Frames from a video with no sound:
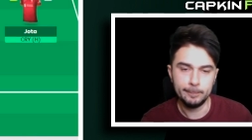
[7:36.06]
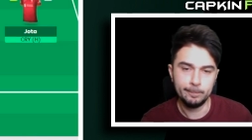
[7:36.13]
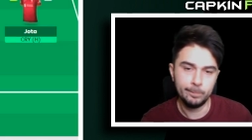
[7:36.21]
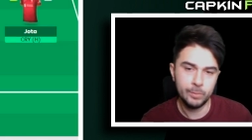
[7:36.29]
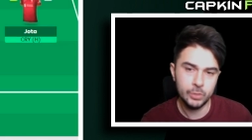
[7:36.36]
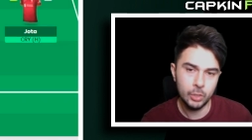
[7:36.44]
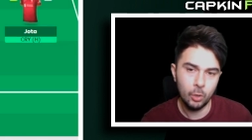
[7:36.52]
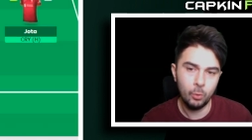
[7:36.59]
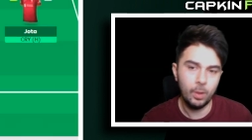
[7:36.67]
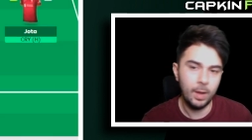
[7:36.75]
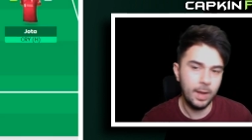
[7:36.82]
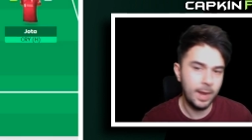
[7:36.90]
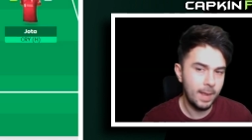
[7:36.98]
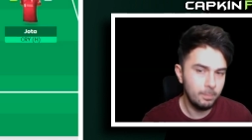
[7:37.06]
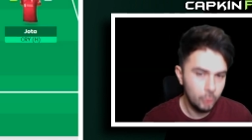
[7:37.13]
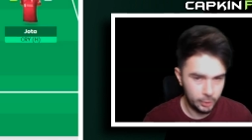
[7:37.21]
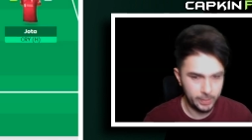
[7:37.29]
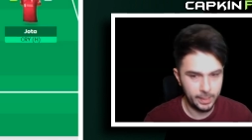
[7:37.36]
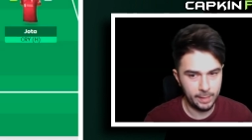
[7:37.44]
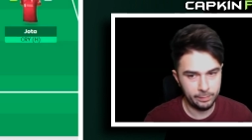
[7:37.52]
So I am
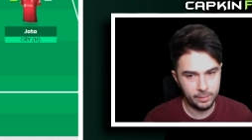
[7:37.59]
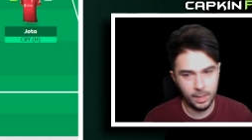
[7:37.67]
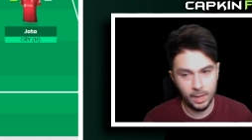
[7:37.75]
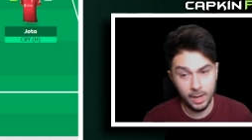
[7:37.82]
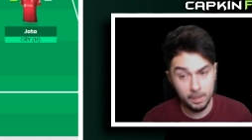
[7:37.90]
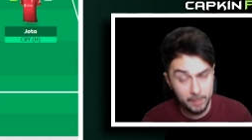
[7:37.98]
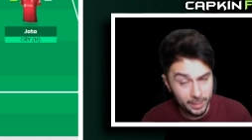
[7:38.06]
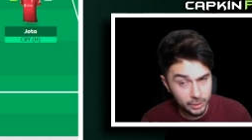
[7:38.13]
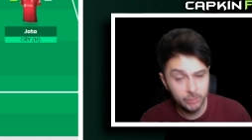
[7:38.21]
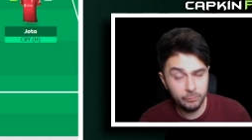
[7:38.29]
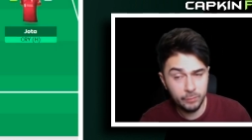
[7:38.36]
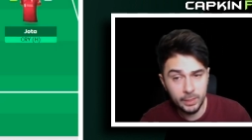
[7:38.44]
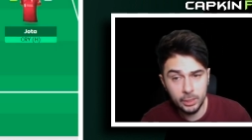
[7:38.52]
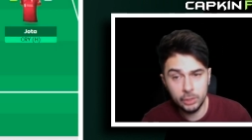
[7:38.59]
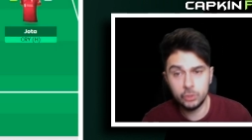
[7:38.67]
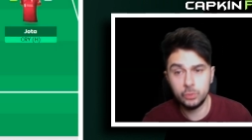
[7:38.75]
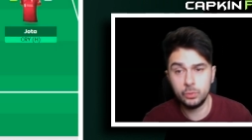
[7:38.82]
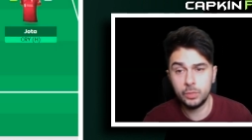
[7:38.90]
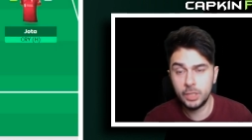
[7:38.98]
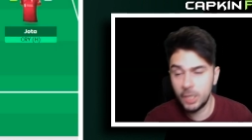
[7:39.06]
looking at that. I am actually thinking
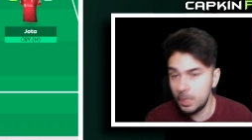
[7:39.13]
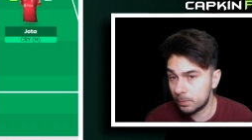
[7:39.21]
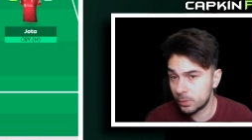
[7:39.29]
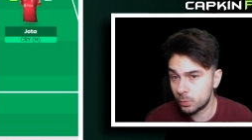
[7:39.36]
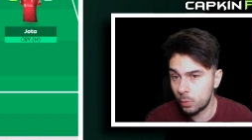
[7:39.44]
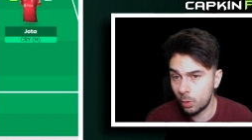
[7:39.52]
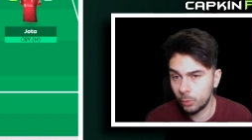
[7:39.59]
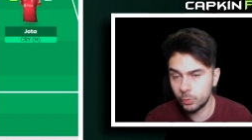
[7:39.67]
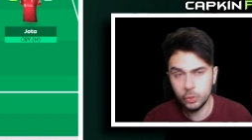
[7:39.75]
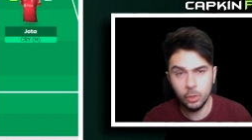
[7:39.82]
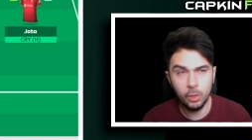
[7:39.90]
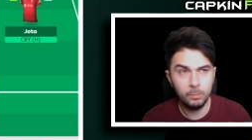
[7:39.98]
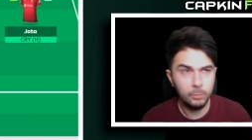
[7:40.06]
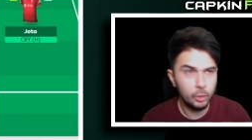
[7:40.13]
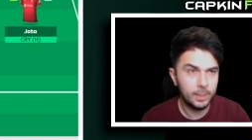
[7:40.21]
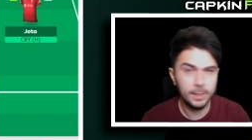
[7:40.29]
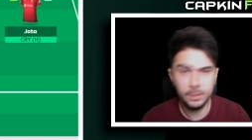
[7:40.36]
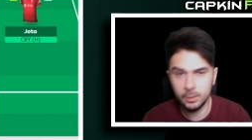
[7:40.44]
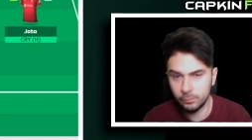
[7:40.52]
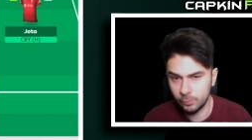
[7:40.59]
to keep as well. So I'm looking
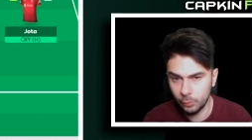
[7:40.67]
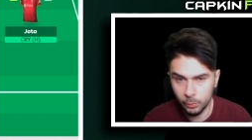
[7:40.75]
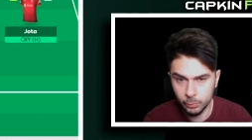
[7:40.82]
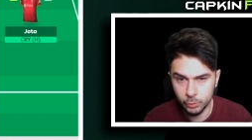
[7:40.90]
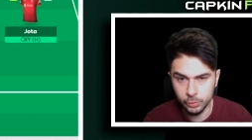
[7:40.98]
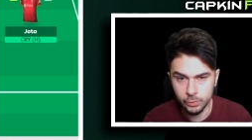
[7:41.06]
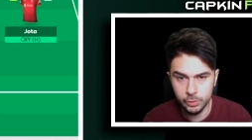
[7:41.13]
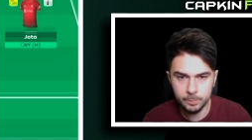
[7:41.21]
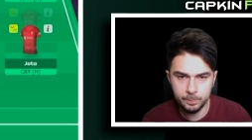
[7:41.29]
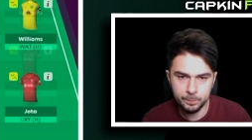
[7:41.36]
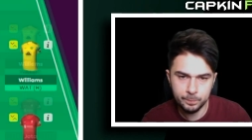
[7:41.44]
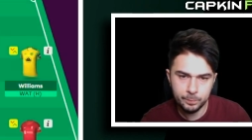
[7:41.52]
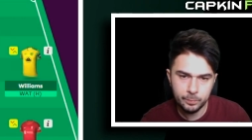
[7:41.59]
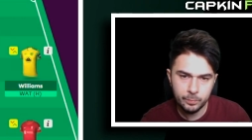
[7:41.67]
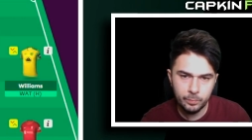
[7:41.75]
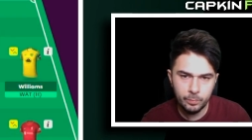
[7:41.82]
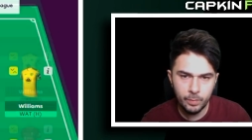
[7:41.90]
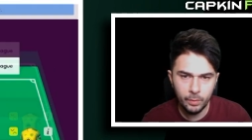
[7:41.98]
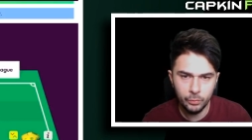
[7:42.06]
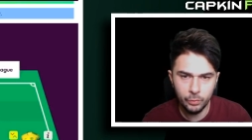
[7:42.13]
at different options.
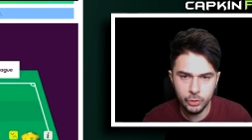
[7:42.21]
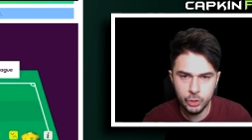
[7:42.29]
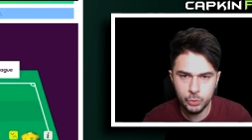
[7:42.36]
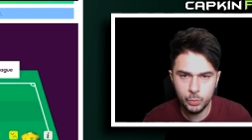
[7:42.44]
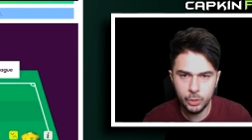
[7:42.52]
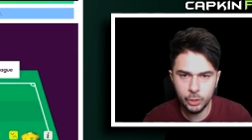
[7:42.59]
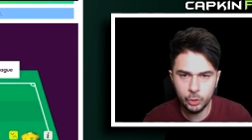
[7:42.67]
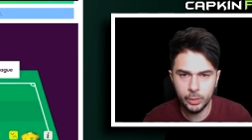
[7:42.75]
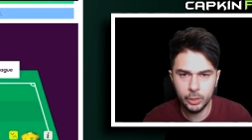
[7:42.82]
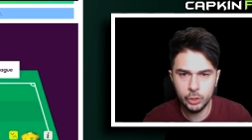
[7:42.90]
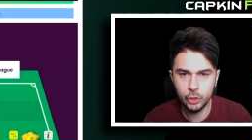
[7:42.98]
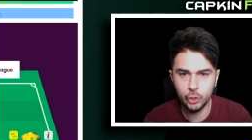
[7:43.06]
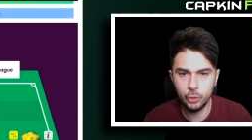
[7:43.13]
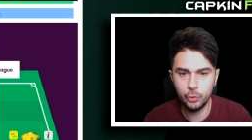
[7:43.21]
So I just want to quickly show you